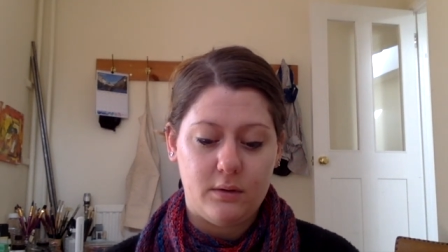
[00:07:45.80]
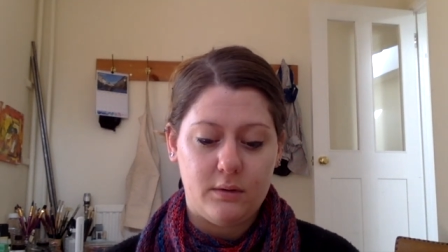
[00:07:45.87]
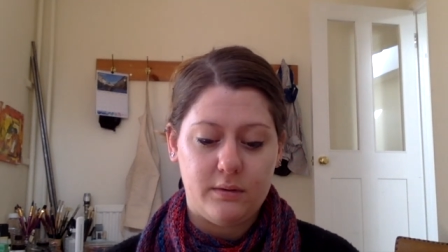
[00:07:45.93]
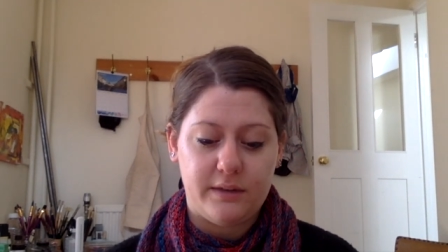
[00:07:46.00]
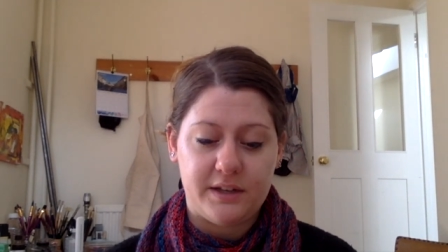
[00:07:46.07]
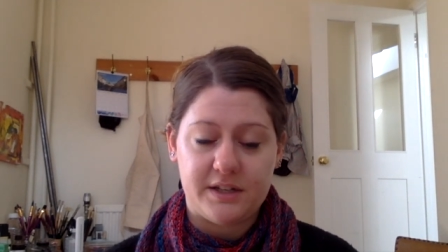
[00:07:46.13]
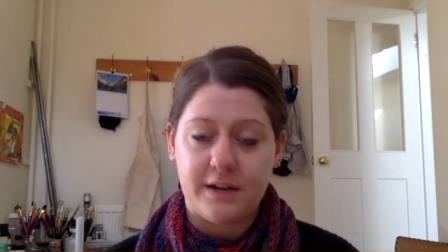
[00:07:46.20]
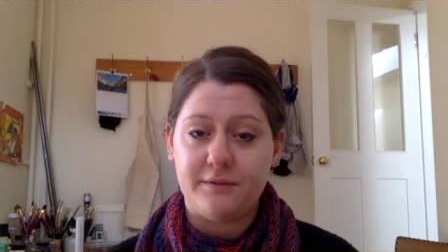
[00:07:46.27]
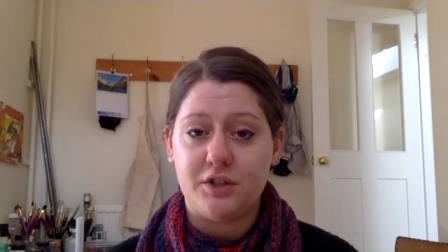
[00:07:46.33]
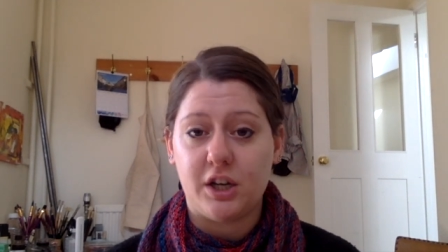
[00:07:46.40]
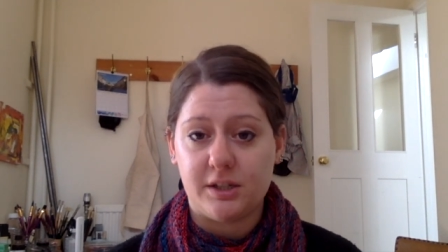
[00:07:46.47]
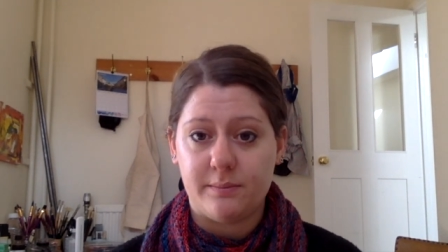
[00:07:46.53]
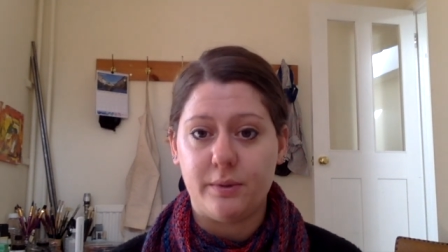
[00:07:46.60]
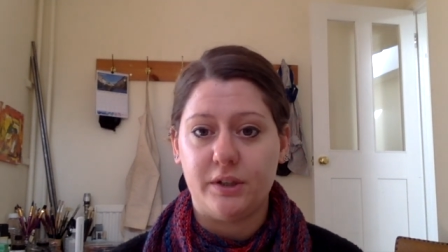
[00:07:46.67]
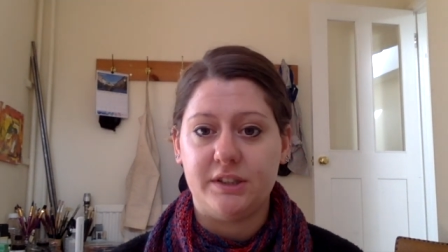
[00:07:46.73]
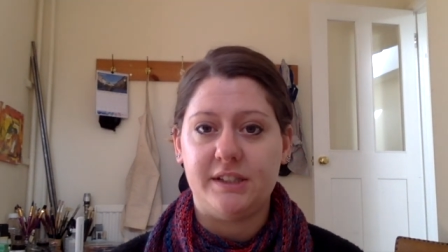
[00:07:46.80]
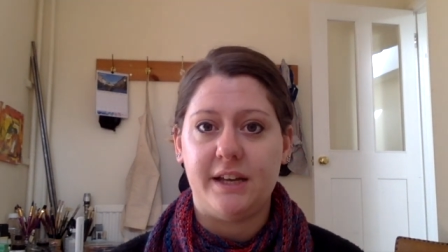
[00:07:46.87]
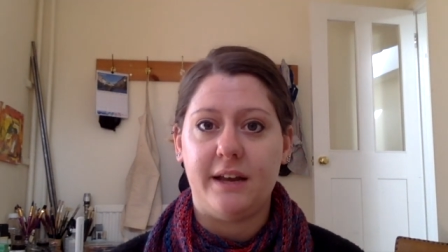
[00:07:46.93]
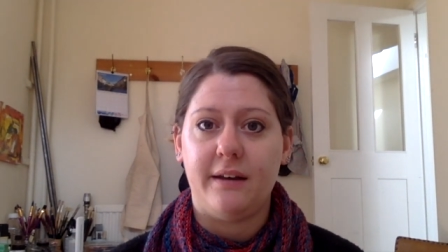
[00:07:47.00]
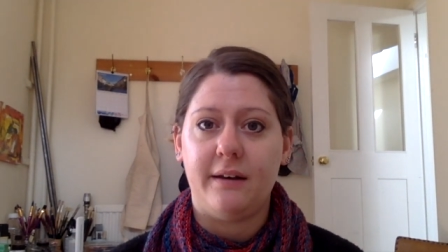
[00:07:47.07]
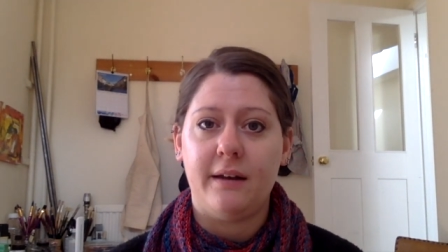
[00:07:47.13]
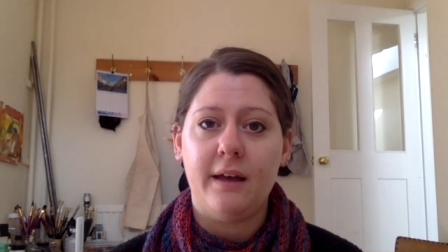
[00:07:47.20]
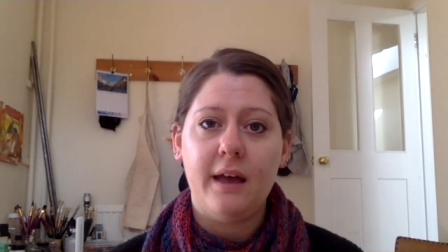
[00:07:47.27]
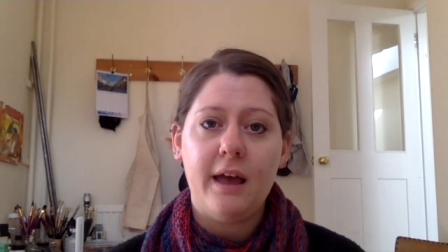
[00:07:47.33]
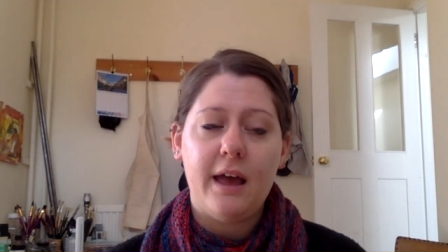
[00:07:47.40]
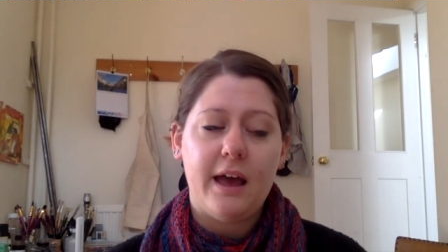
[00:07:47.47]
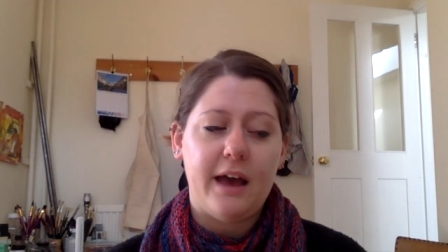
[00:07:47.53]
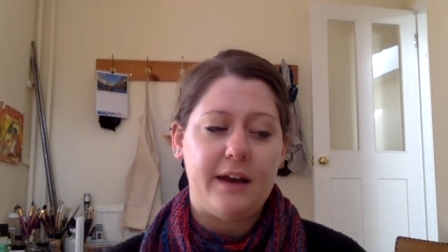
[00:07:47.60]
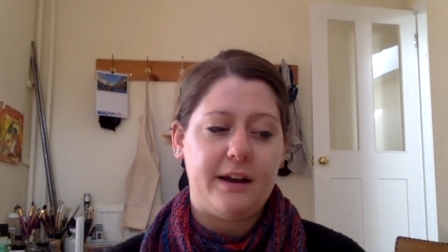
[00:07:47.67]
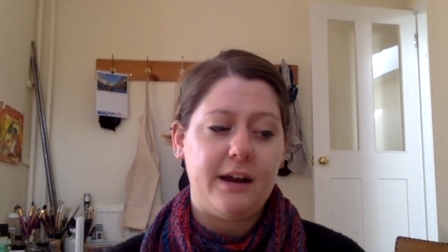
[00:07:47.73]
that I've just put in
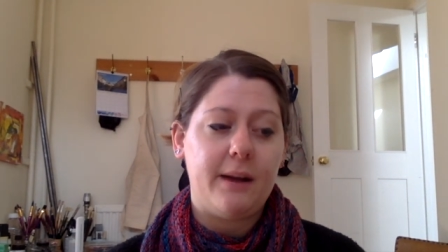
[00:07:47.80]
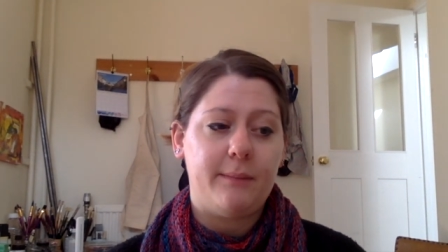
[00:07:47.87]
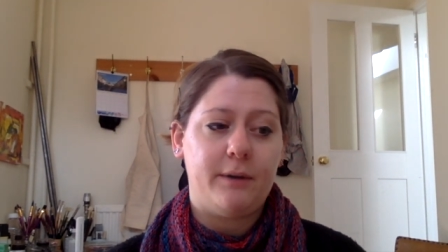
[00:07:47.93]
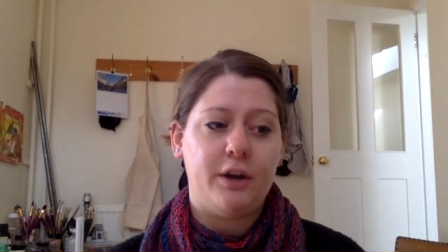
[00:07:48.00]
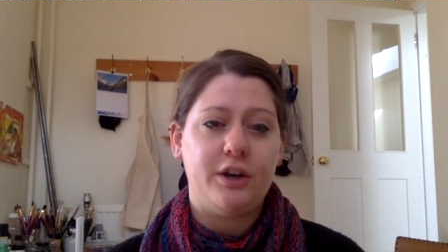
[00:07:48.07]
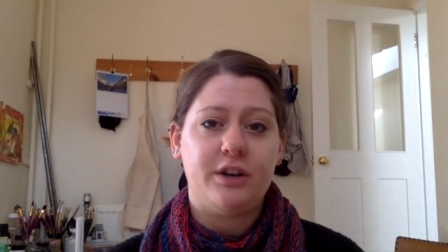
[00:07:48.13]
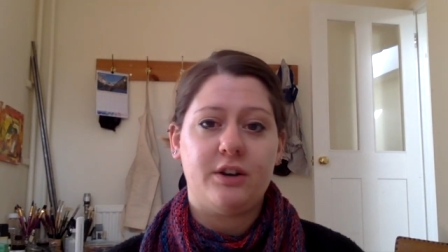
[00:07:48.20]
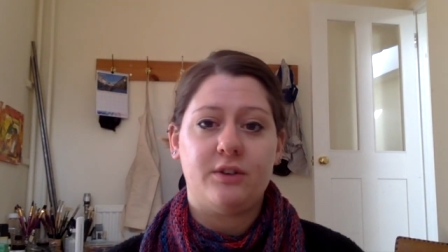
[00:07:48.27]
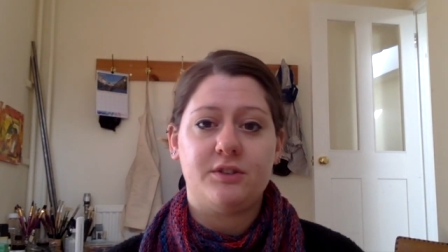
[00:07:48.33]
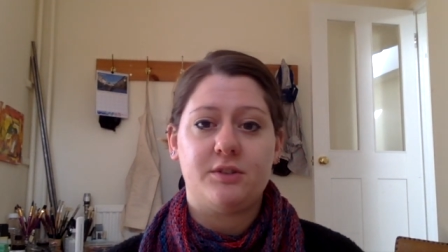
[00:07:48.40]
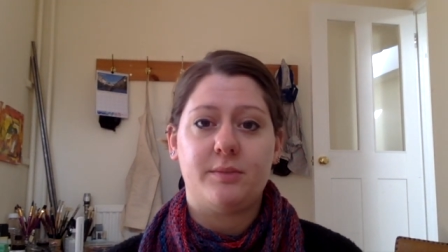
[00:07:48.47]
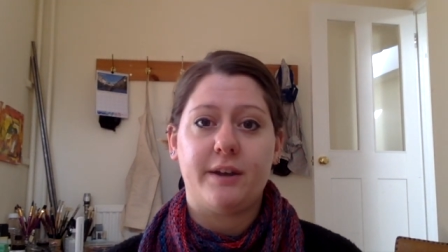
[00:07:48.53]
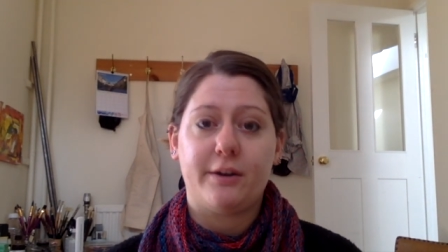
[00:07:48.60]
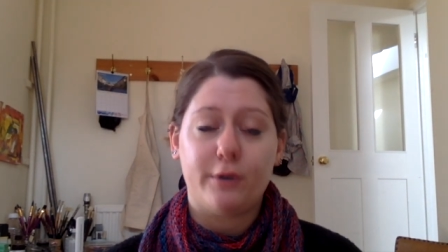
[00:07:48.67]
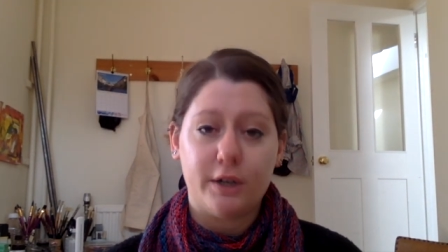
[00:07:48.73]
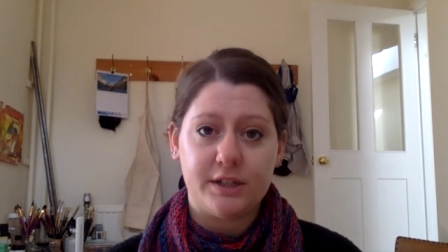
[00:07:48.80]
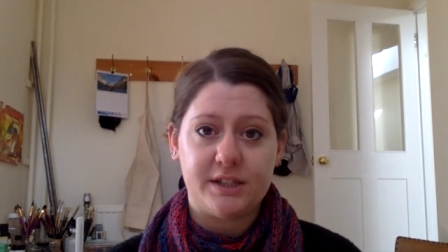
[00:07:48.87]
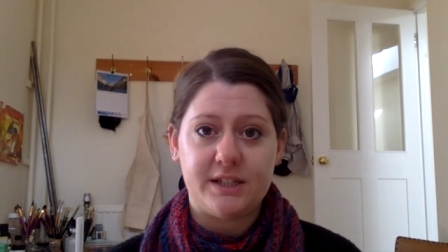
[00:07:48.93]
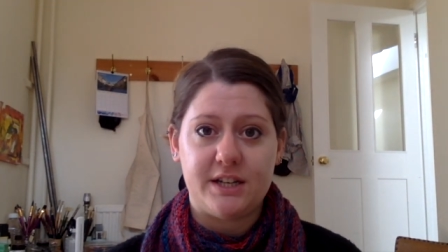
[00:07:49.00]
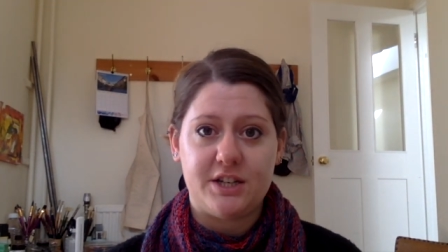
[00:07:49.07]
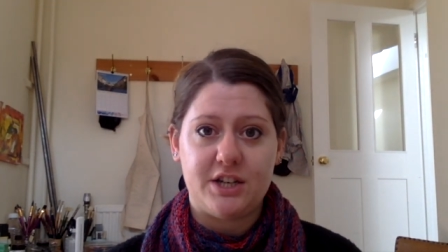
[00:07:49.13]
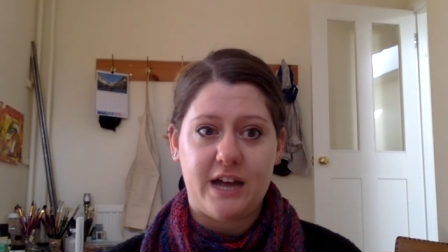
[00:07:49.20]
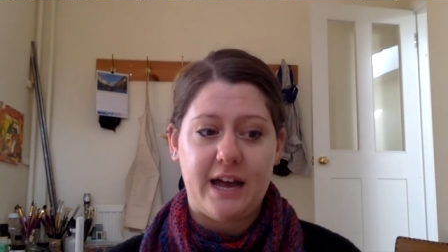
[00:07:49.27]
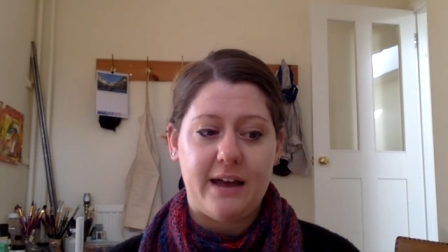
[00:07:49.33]
and I upload it onto my cross stitch